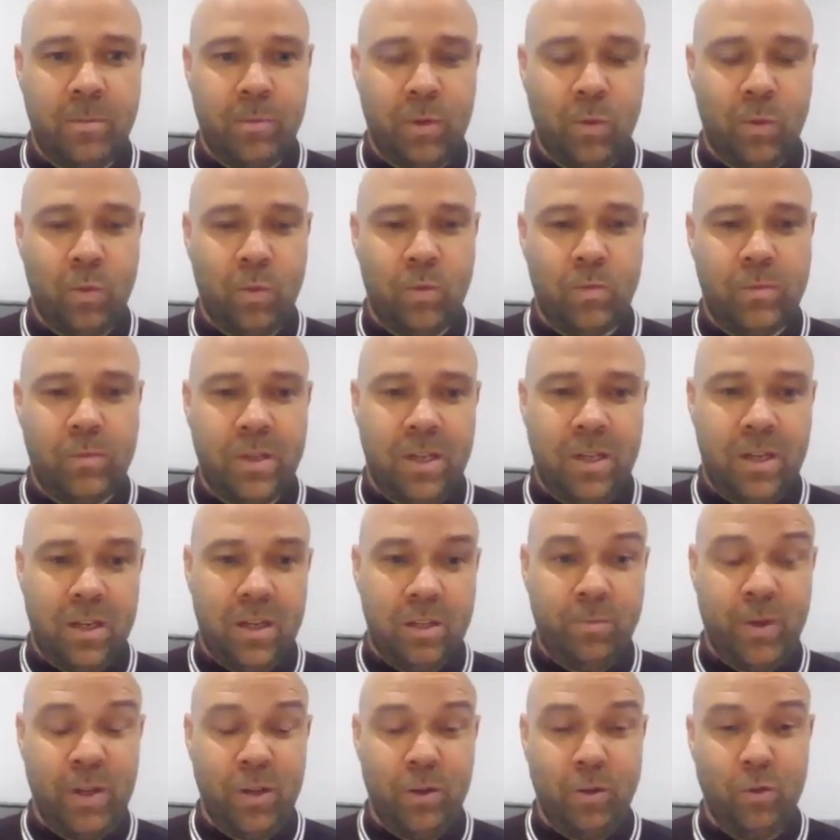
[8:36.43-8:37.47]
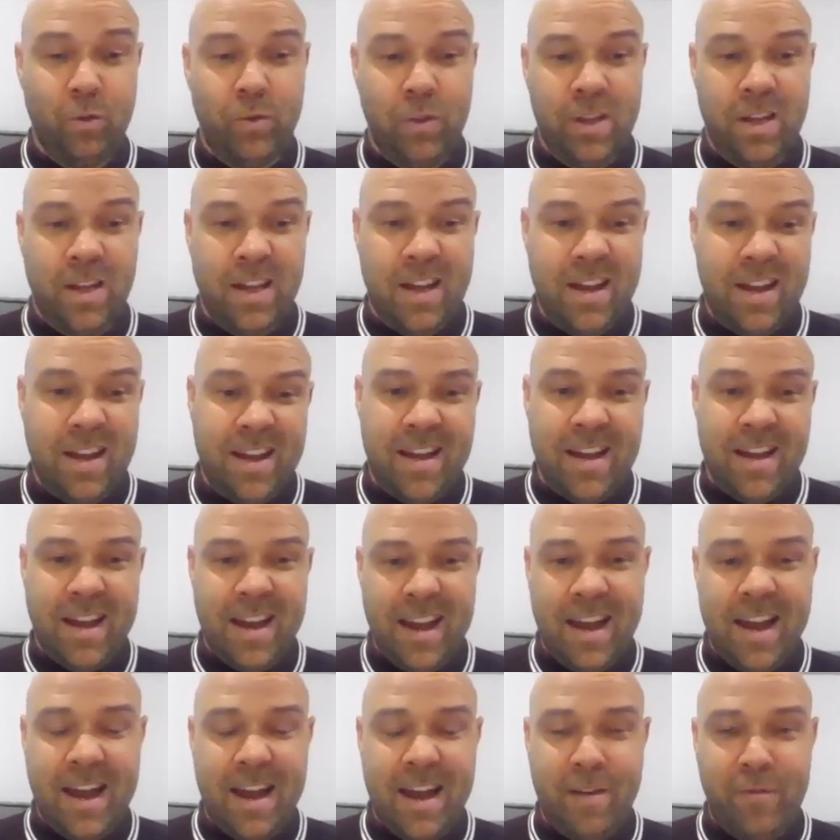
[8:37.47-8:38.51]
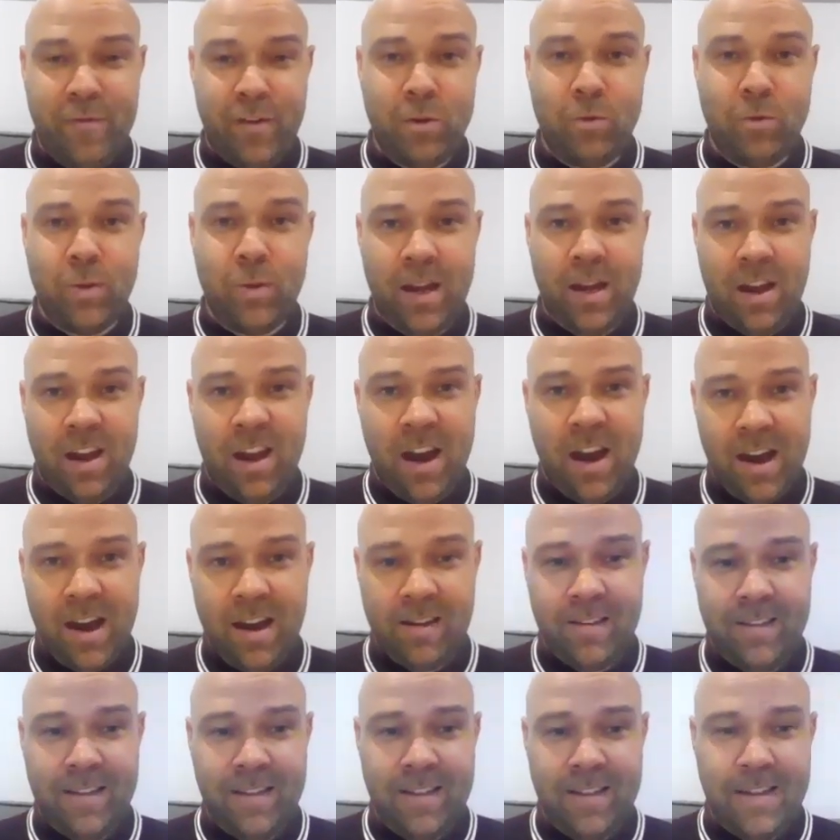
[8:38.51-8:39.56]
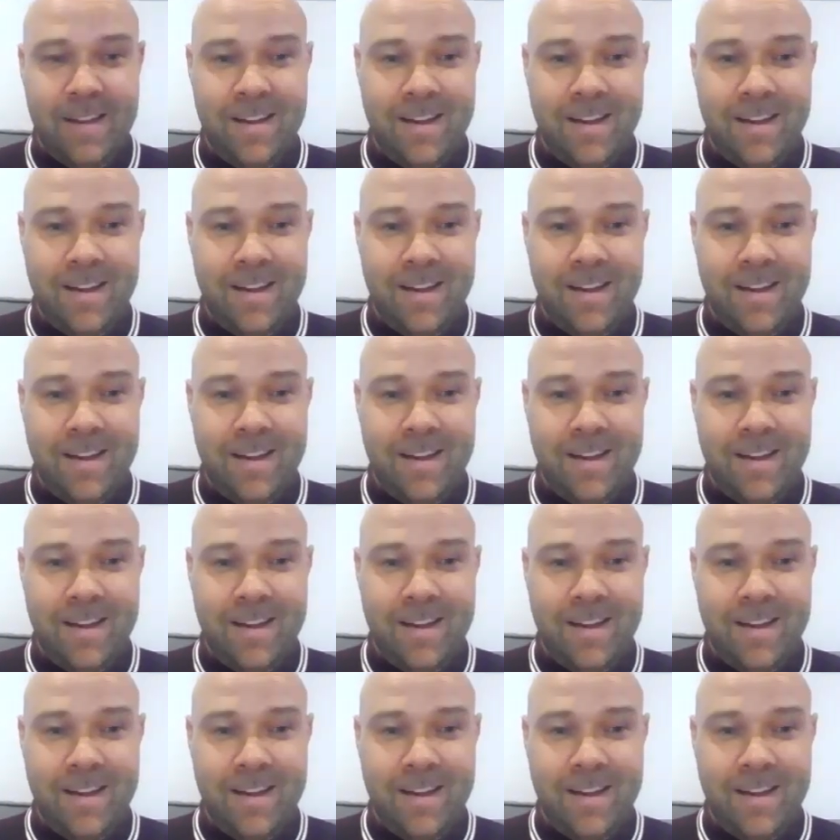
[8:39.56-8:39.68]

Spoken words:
But I found that hard,